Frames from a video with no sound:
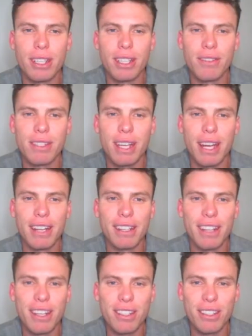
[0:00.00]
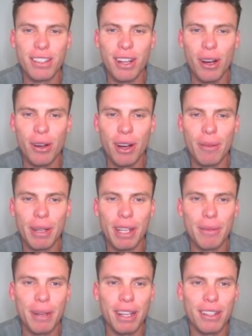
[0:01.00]
us a handy legend. You I'm here,
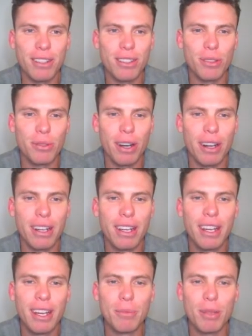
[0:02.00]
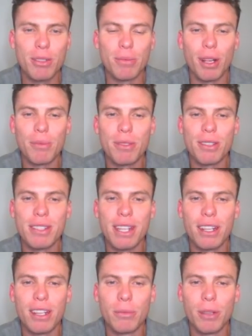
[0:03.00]
mate. Don't you worry. Possible options. Any
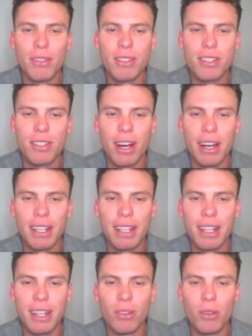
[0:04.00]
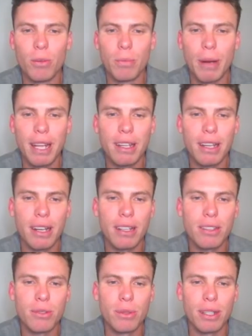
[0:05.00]
combo of Schneider, King, or Baker
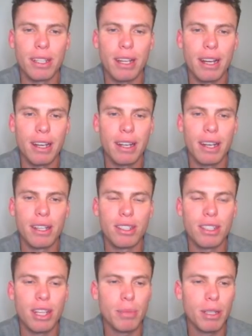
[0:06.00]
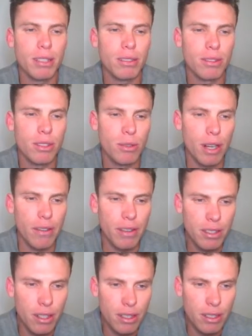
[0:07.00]
to a gun and a cheapie or two average.
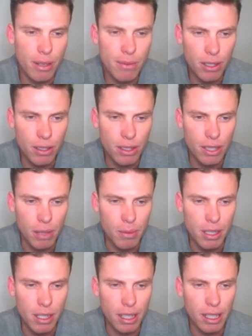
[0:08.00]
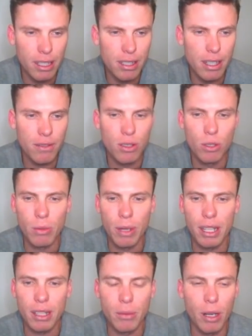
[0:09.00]
So in terms of your cheapies, I think you just have too many
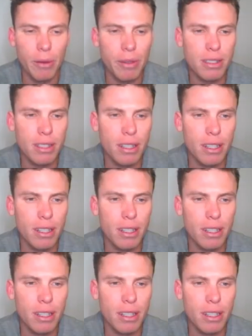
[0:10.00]
at the moment to